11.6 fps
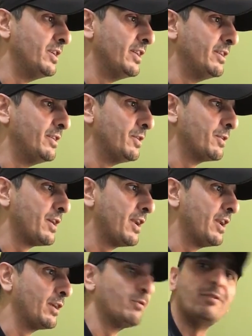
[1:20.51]
and kind
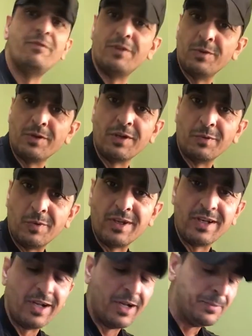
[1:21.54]
of like reviewing and
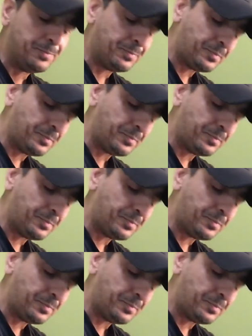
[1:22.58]
whatnot.